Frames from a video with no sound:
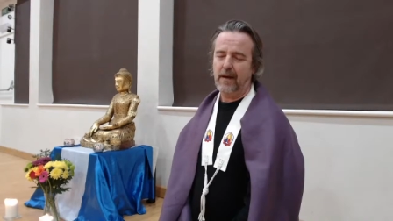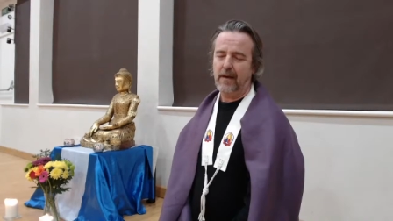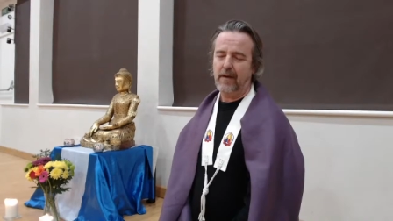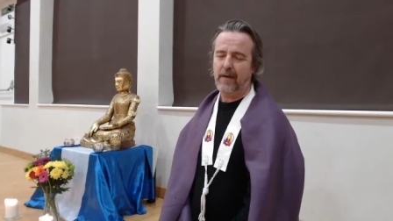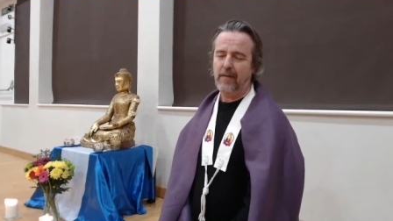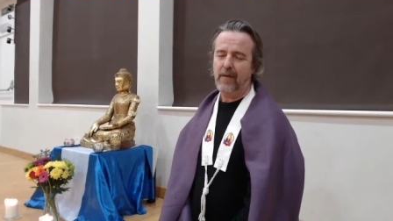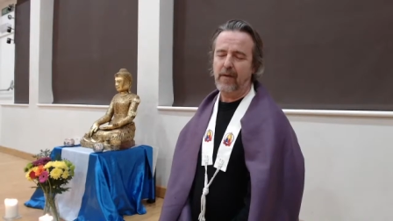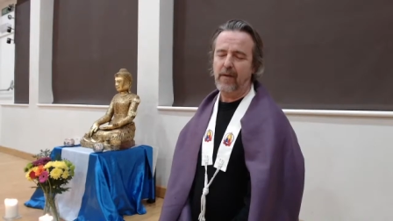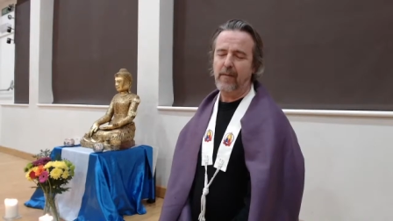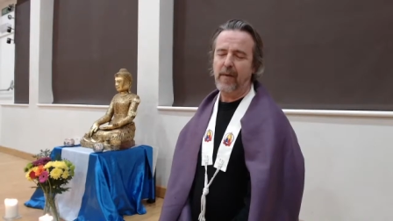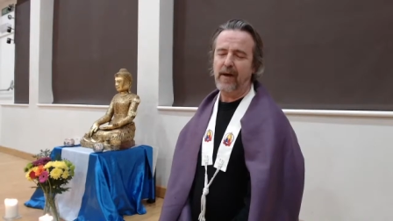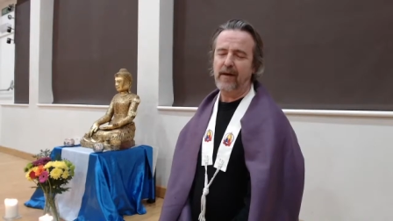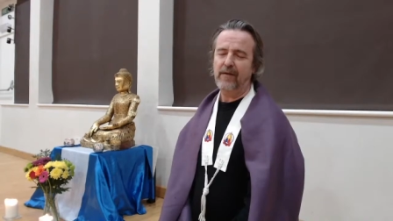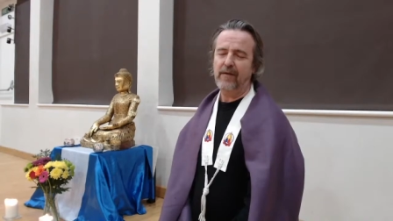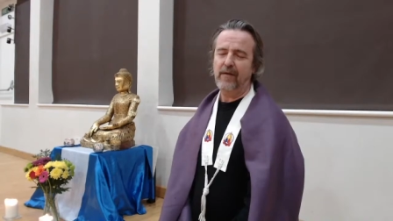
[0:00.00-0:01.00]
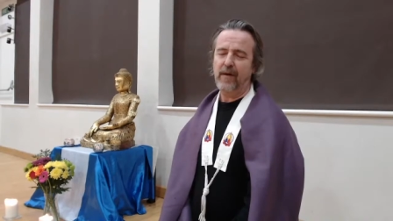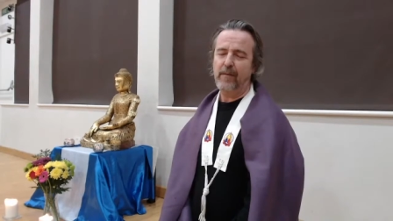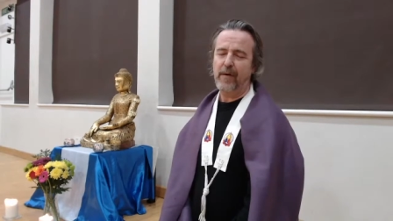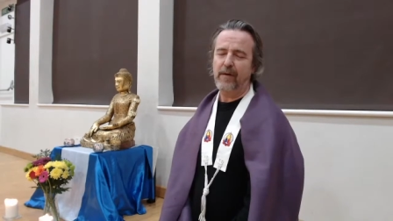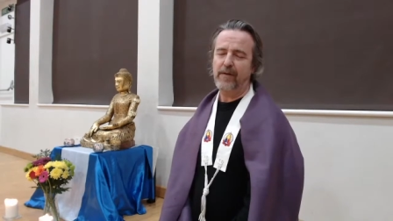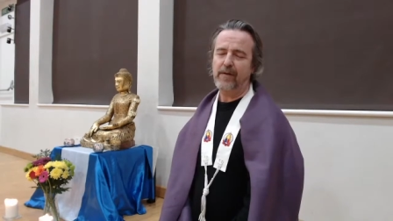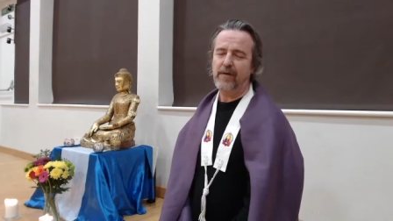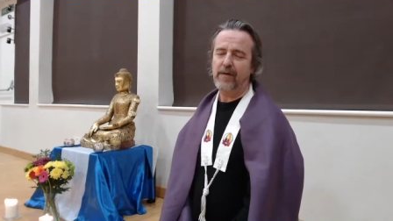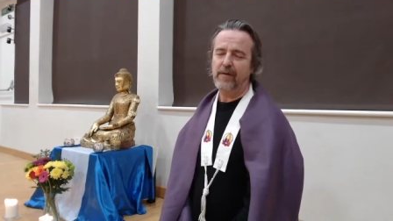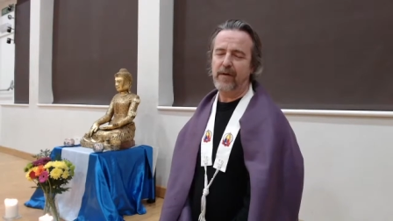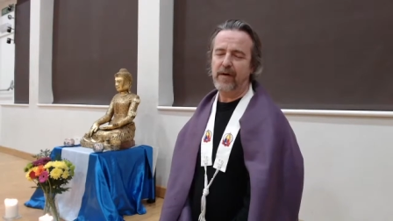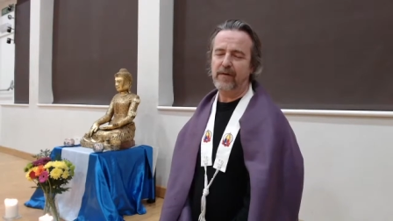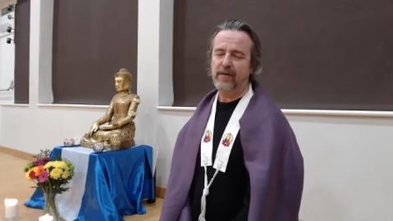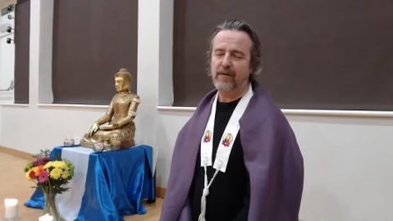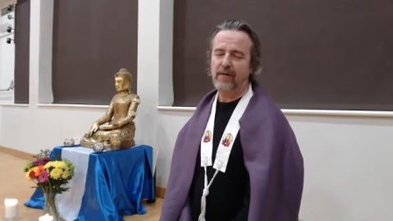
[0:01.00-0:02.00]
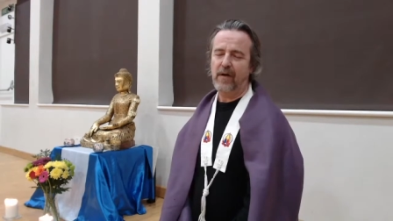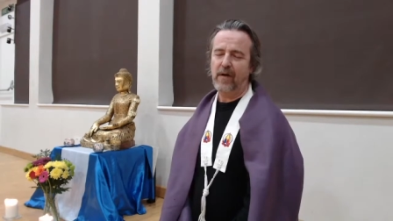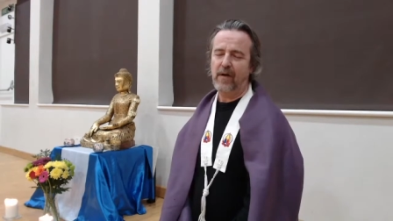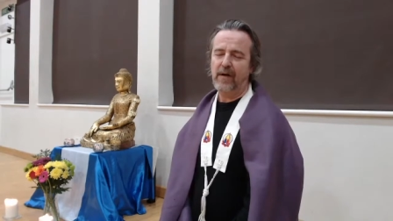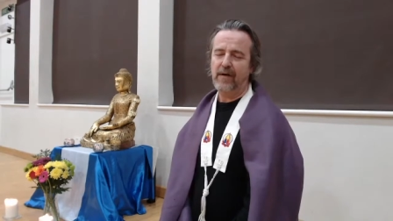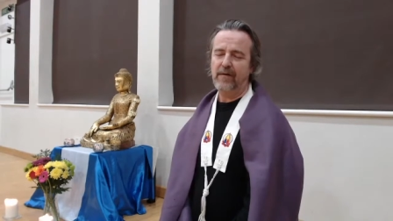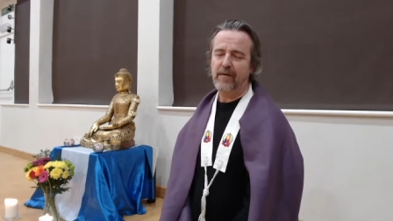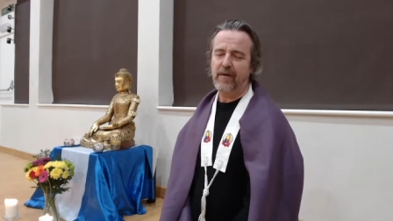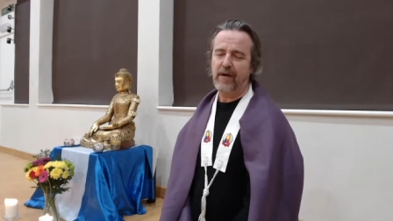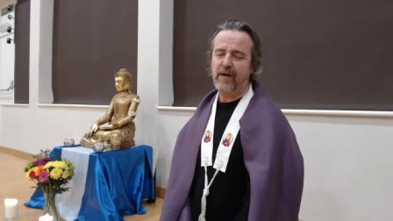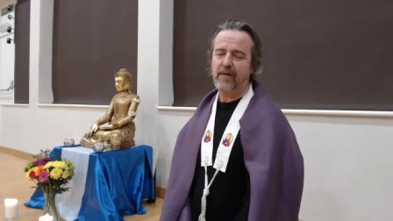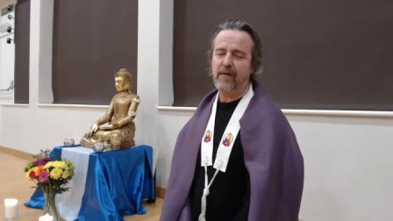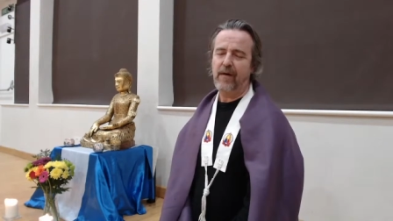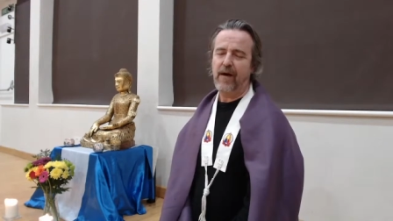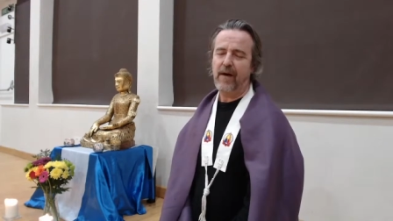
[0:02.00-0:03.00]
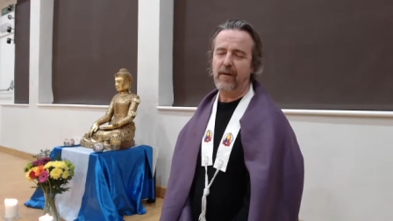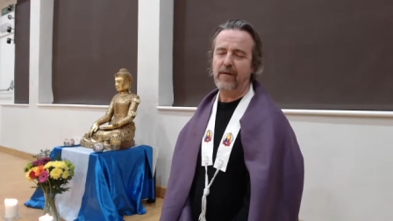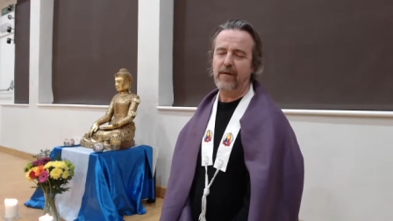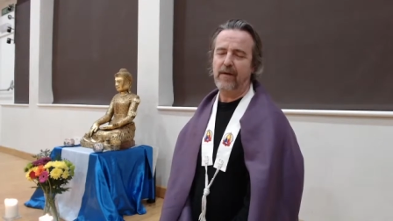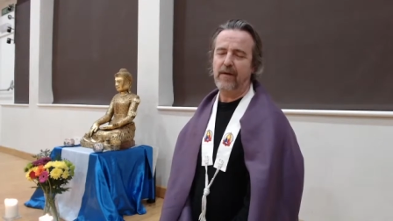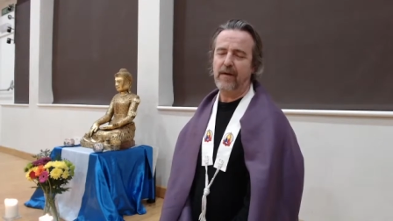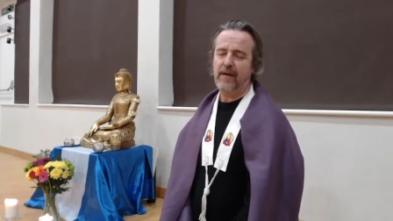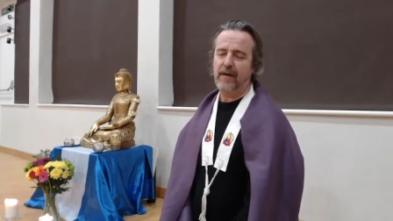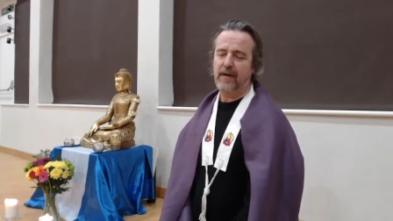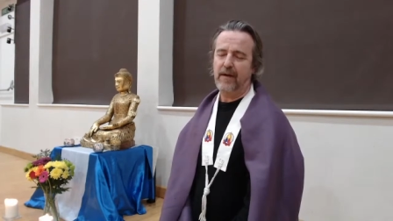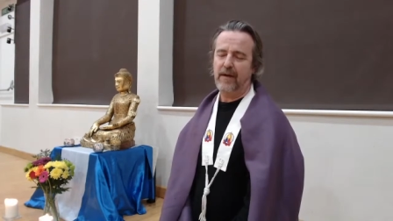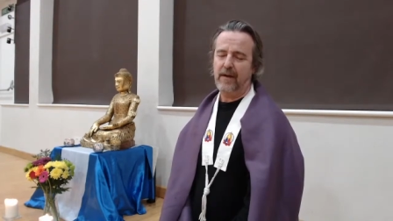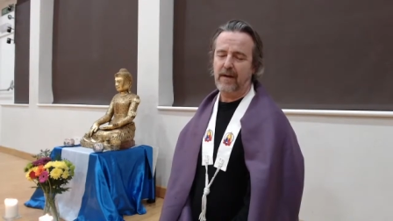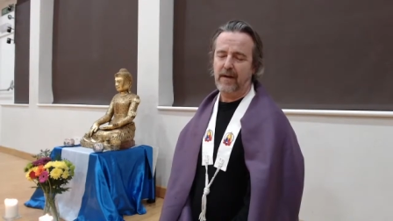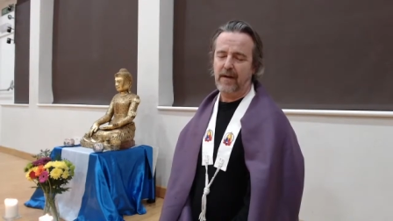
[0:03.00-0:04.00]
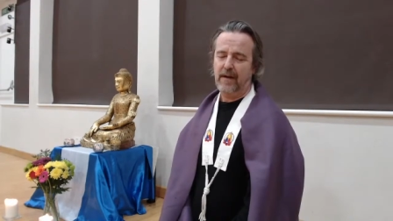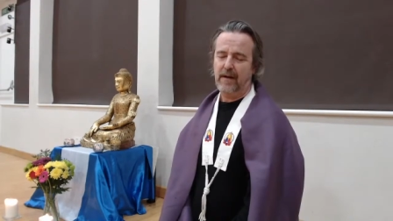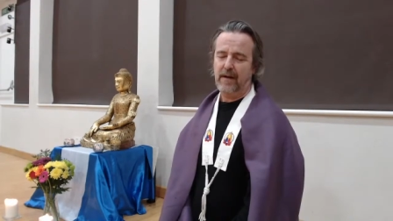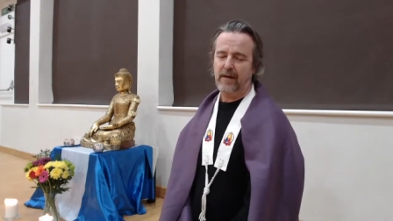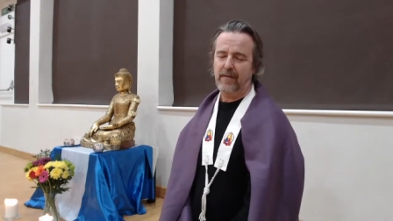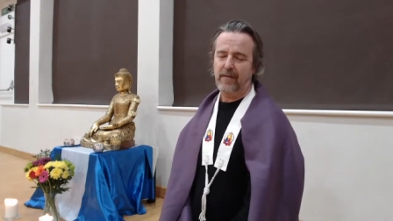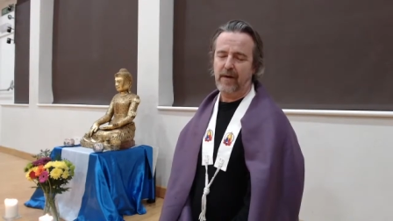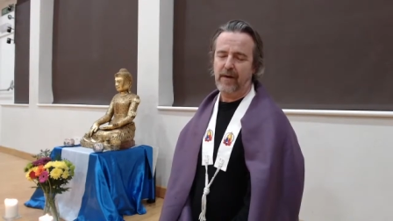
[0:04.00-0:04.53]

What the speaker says: So the base of our posture is very solid, very grounded, very